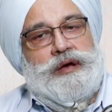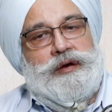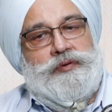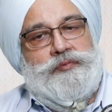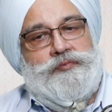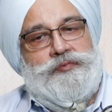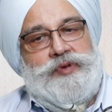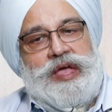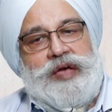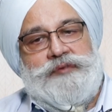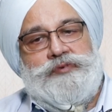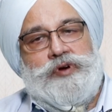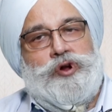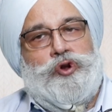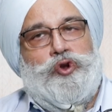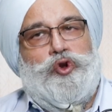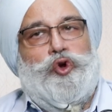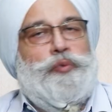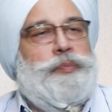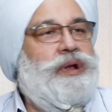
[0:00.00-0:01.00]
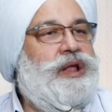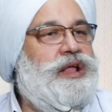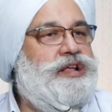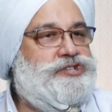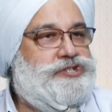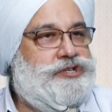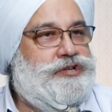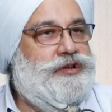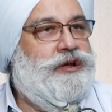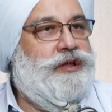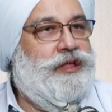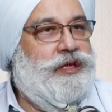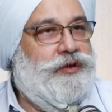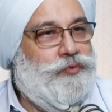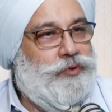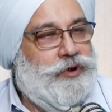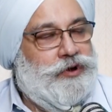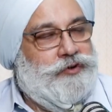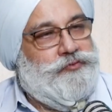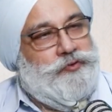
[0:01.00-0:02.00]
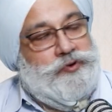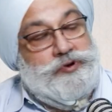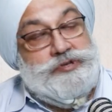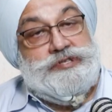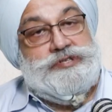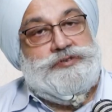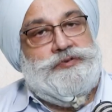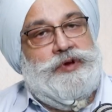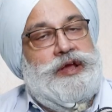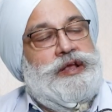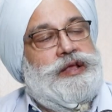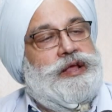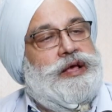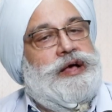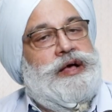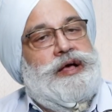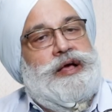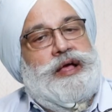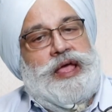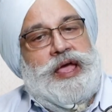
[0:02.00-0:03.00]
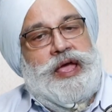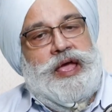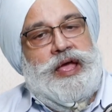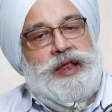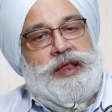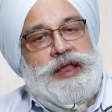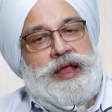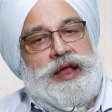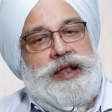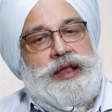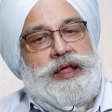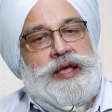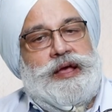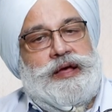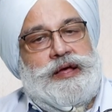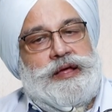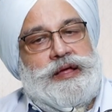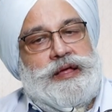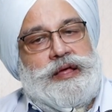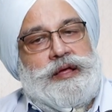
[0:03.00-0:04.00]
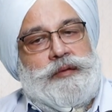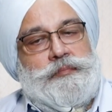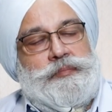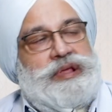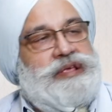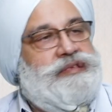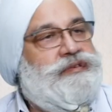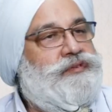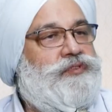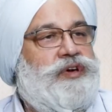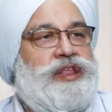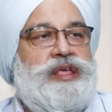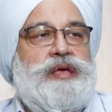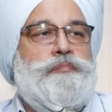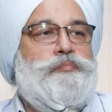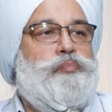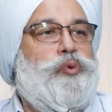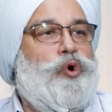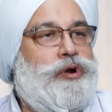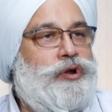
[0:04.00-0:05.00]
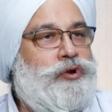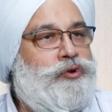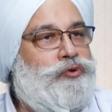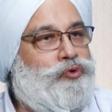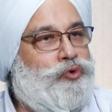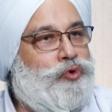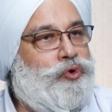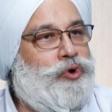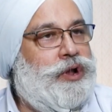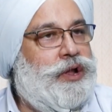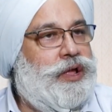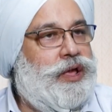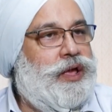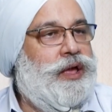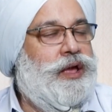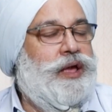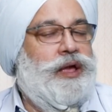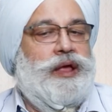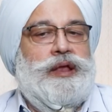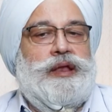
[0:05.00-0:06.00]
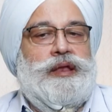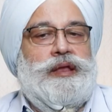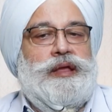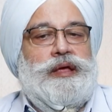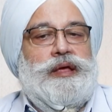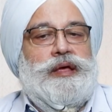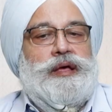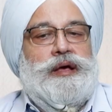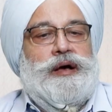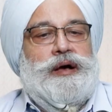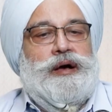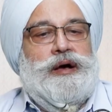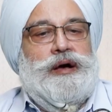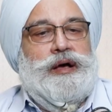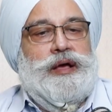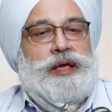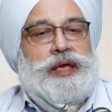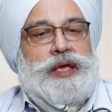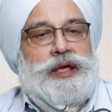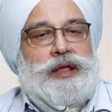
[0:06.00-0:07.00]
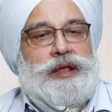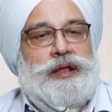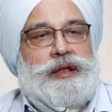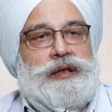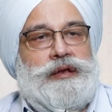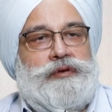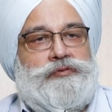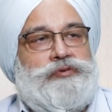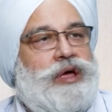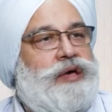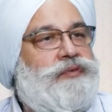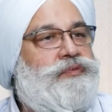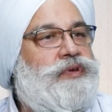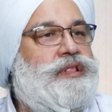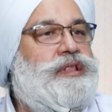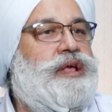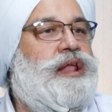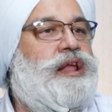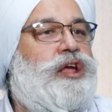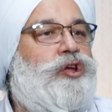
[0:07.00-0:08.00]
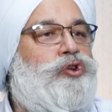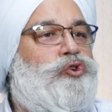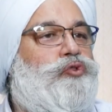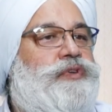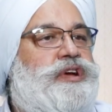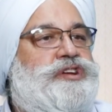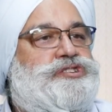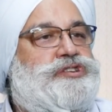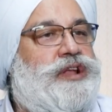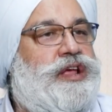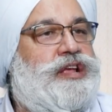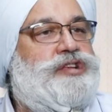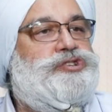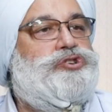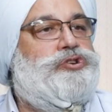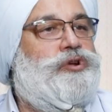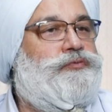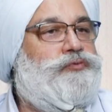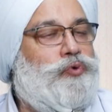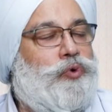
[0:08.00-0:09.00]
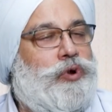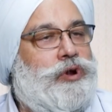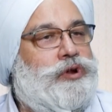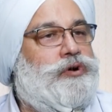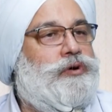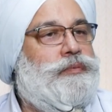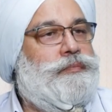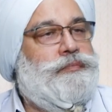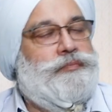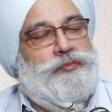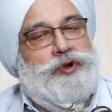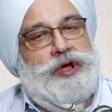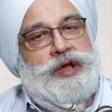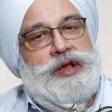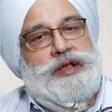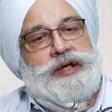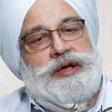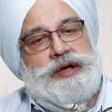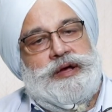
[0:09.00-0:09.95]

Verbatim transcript: we have a global engineering workforce, right? and India plays a very important role in in driving that innovation engine of Qualcomm, right?